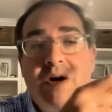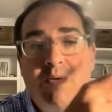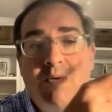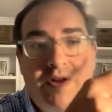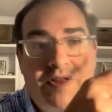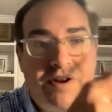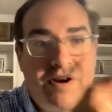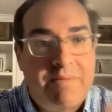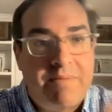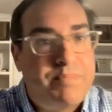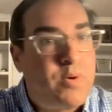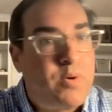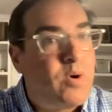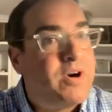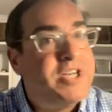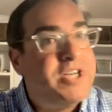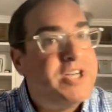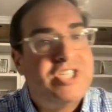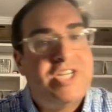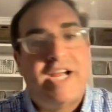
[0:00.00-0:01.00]
whether a
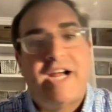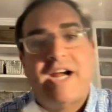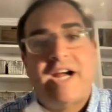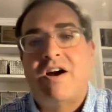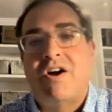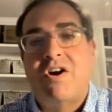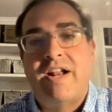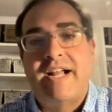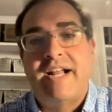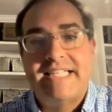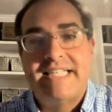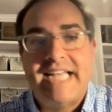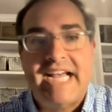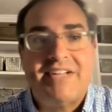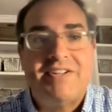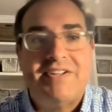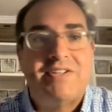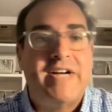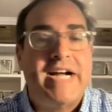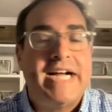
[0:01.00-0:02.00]
board chair or an
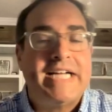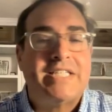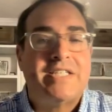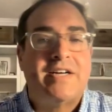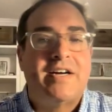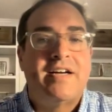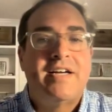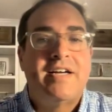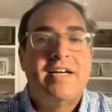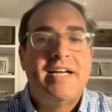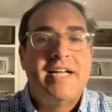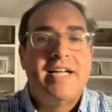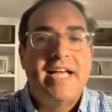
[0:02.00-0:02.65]
executive director,